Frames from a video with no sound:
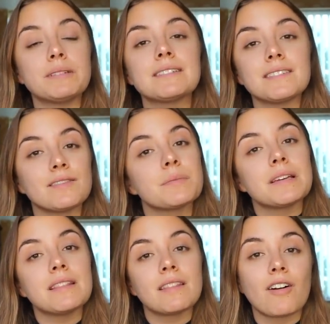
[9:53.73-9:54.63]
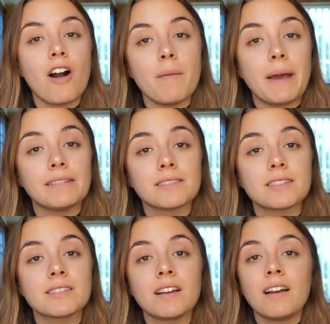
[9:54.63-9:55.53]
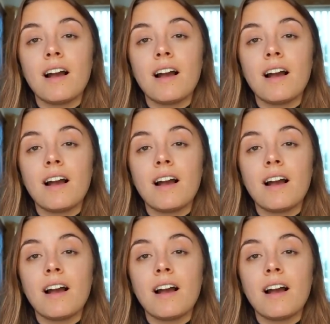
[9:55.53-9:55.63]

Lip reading: Please leave them in the comments.